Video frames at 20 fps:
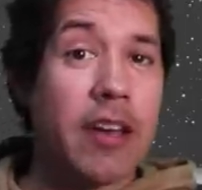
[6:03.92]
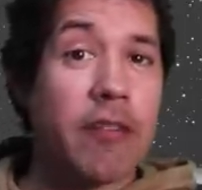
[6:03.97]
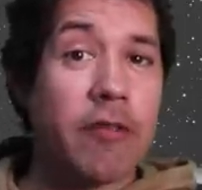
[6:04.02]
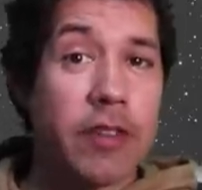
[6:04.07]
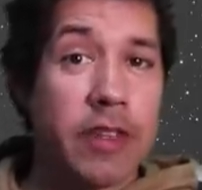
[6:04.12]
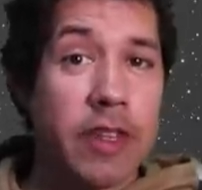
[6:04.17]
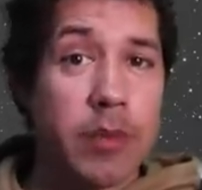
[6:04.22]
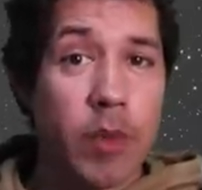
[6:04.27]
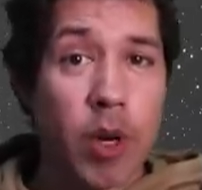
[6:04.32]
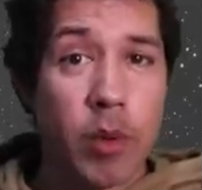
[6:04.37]

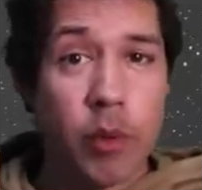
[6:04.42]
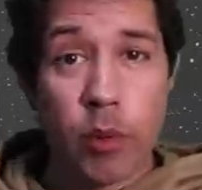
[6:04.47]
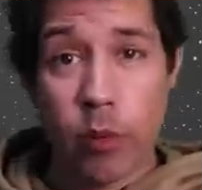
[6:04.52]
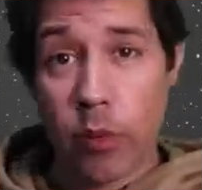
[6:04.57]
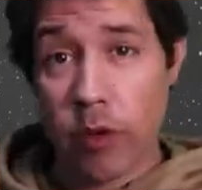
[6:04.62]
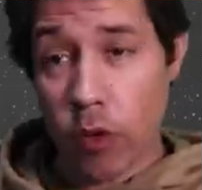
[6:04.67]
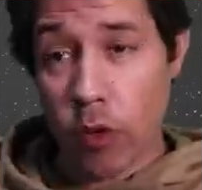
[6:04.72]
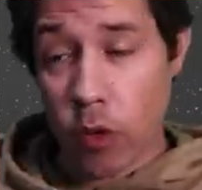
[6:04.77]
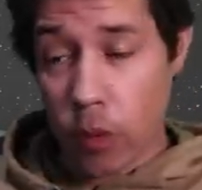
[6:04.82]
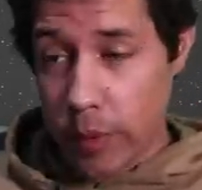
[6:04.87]
The moment we've
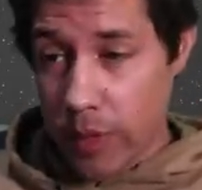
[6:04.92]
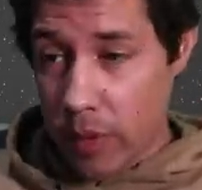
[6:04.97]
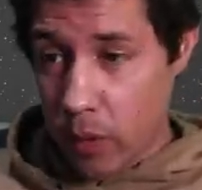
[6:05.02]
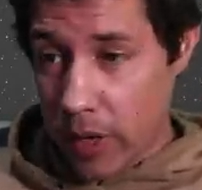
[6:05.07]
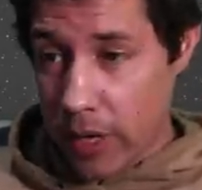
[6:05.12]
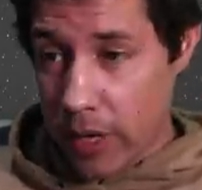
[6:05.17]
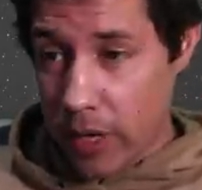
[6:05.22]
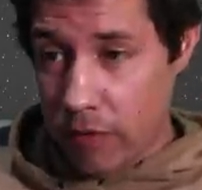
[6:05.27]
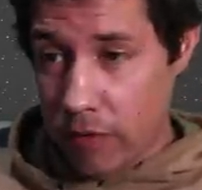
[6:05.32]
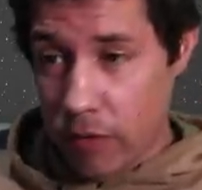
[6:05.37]
all been
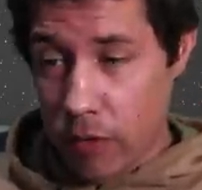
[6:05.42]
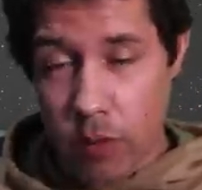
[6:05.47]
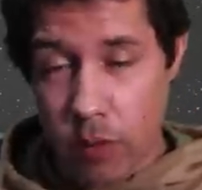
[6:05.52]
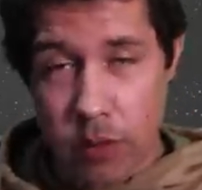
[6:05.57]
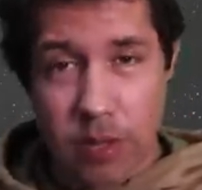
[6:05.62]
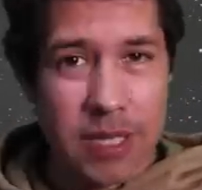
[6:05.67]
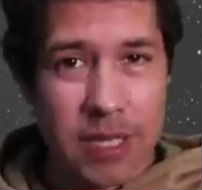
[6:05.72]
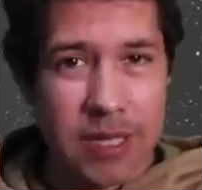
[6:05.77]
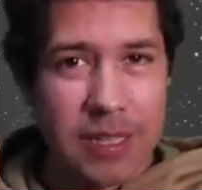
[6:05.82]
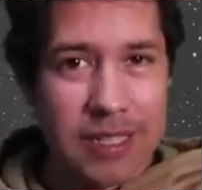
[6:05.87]
waiting for, and
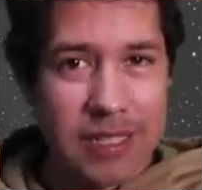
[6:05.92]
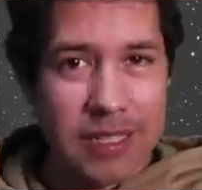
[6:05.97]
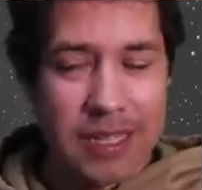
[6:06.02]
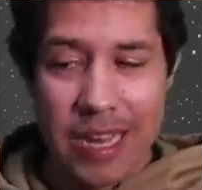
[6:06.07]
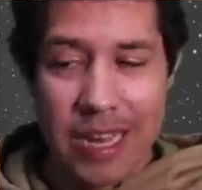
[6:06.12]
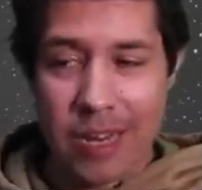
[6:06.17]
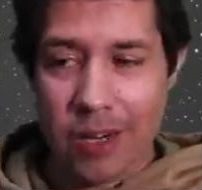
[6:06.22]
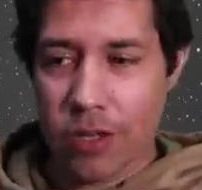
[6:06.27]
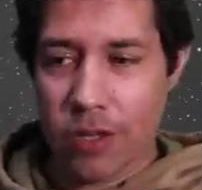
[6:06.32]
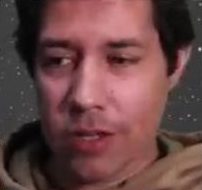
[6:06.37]
did this
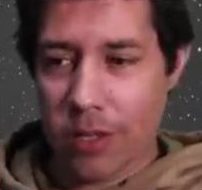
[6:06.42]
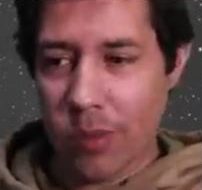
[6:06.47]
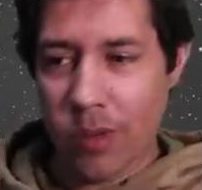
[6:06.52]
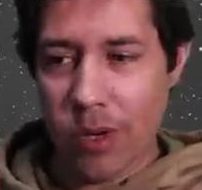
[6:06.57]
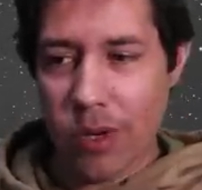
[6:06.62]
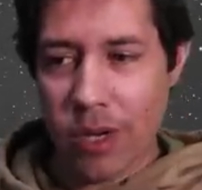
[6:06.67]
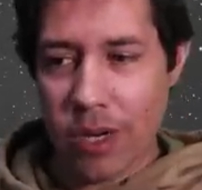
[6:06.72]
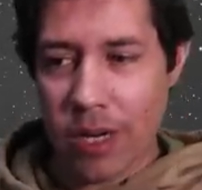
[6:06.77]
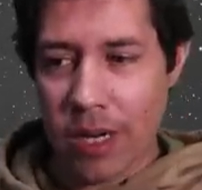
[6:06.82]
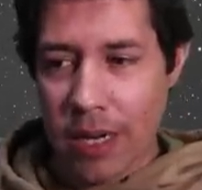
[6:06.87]
actually
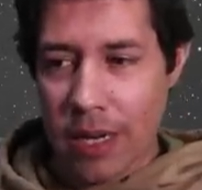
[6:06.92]
work?